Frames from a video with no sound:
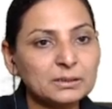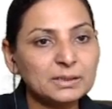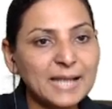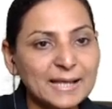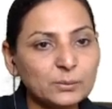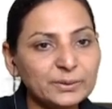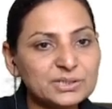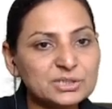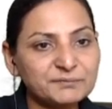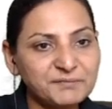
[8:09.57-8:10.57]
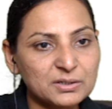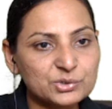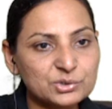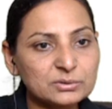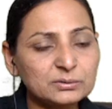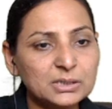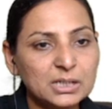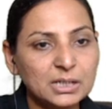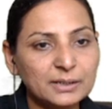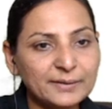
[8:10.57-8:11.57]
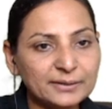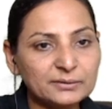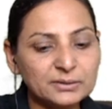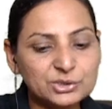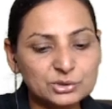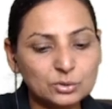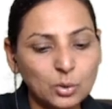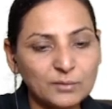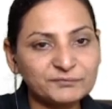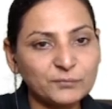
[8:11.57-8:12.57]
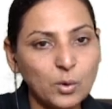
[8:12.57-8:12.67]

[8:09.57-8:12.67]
language function, recognition of